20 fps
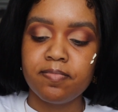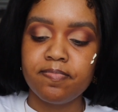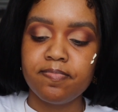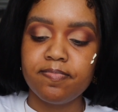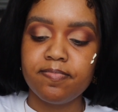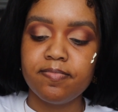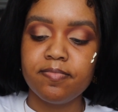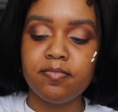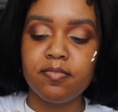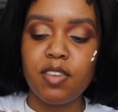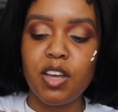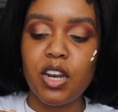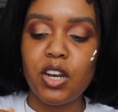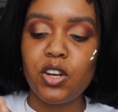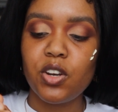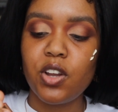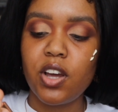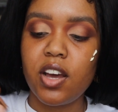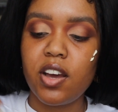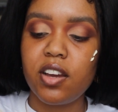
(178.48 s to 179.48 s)
I don't
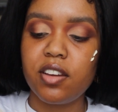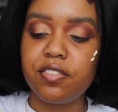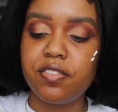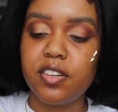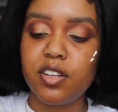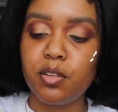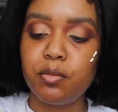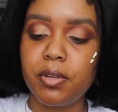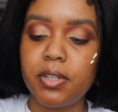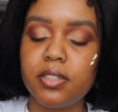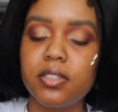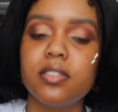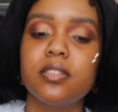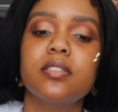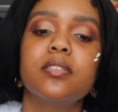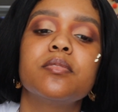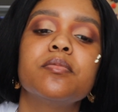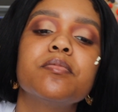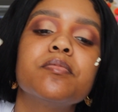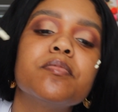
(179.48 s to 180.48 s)
know how I feel about
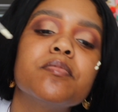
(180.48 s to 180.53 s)
this.